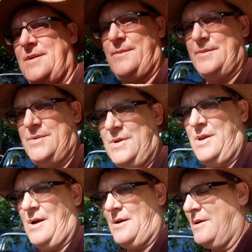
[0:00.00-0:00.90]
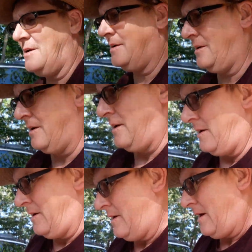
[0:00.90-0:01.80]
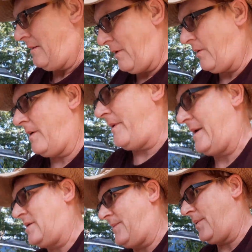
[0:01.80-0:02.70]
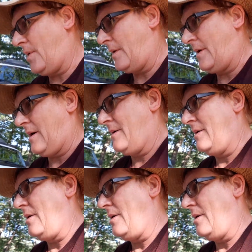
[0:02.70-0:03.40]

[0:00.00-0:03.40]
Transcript: to Virginia on my way back to Florida,